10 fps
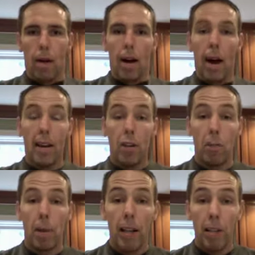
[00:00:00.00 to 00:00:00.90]
Hi,
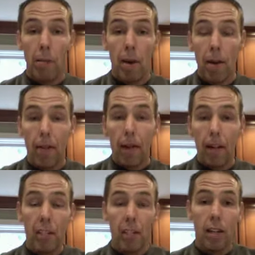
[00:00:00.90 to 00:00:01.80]
Coach Patrick from
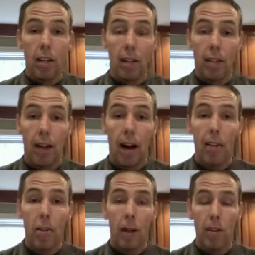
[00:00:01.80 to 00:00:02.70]

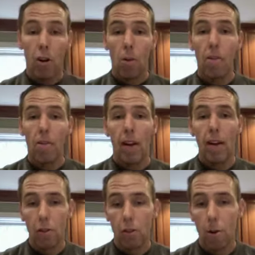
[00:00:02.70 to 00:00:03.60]
MarathonNation.us, home of the
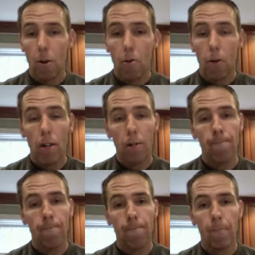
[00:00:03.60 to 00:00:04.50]
Faster, Smarter Runner.
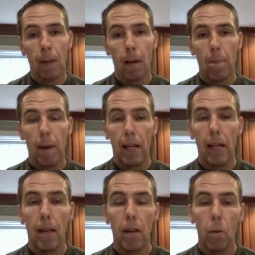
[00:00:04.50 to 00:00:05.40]
Back
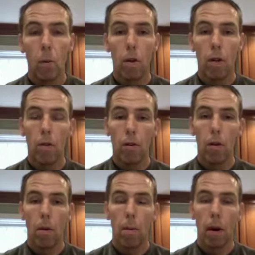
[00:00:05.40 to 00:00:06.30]
again with another
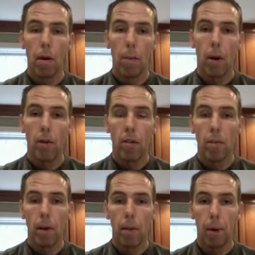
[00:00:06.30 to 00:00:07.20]

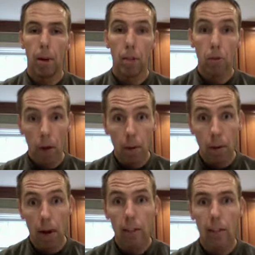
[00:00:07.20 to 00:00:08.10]
Boston Run
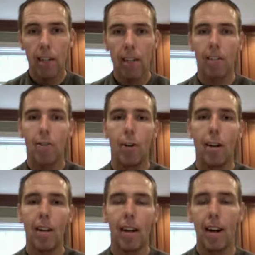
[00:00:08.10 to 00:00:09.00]
Project
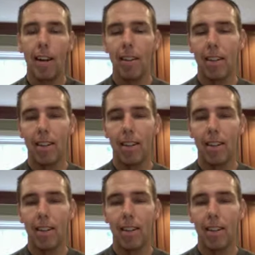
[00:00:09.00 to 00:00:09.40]
training guide